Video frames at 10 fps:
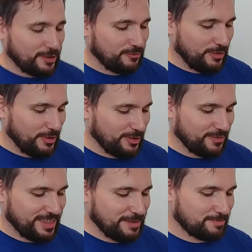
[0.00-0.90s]
of all
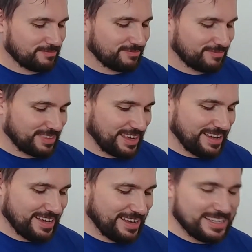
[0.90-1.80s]
of them.
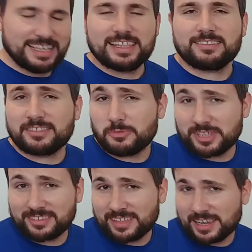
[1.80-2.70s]
That's the one
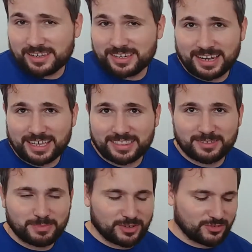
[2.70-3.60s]
that Stana didn't like
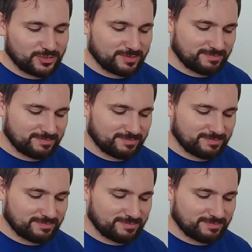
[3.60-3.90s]
that much.